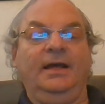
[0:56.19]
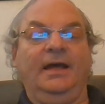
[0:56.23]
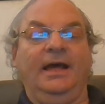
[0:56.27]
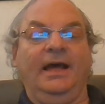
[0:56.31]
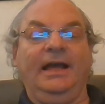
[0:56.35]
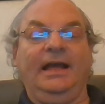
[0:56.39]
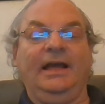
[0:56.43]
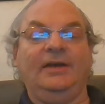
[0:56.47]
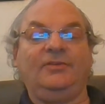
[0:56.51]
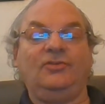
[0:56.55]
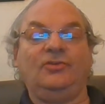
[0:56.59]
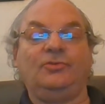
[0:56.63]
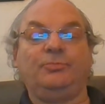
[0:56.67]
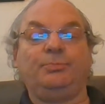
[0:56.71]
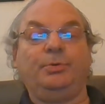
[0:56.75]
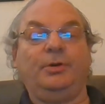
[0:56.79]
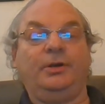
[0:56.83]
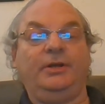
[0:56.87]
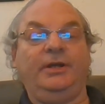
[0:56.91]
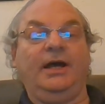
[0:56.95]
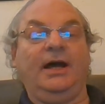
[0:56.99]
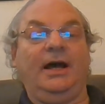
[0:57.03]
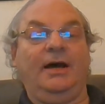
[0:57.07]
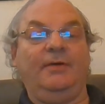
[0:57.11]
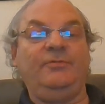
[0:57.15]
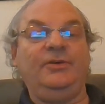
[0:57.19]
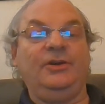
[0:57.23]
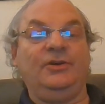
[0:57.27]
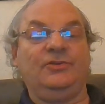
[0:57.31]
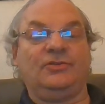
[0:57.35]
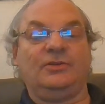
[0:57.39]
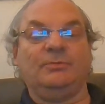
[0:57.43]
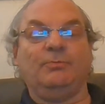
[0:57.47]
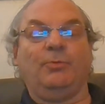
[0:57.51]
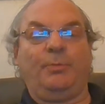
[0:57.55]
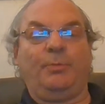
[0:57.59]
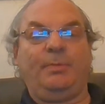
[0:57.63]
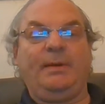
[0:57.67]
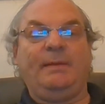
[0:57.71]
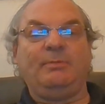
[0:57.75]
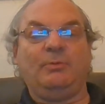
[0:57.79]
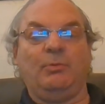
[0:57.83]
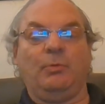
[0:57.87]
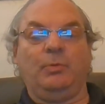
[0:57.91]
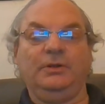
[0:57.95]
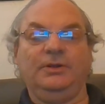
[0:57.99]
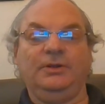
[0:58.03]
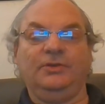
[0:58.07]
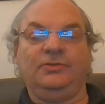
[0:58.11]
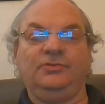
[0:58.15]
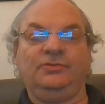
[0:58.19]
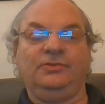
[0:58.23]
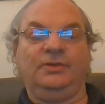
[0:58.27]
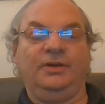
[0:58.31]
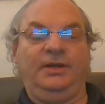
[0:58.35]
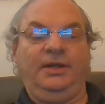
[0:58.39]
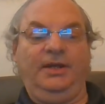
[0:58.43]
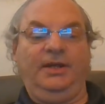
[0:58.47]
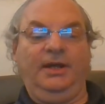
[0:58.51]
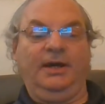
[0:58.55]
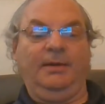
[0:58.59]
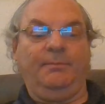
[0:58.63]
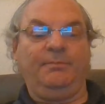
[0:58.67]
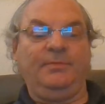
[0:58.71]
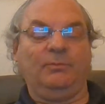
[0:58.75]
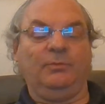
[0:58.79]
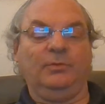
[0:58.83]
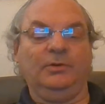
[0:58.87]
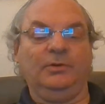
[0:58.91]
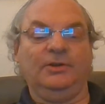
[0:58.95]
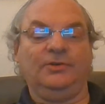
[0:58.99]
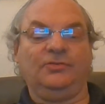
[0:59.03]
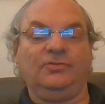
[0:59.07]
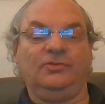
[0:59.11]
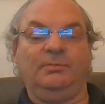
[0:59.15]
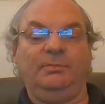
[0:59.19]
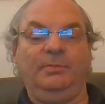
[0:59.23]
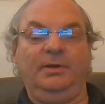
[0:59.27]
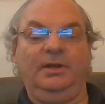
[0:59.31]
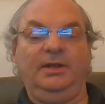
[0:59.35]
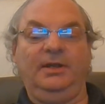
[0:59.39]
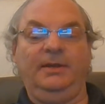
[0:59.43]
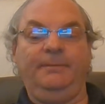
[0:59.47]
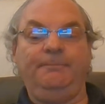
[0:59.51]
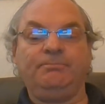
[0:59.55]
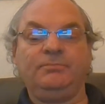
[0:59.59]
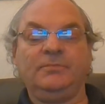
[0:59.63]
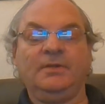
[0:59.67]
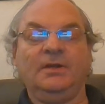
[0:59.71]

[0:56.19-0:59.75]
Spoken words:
I guess it's pretty obvious that more people will listen to him than will listen to me,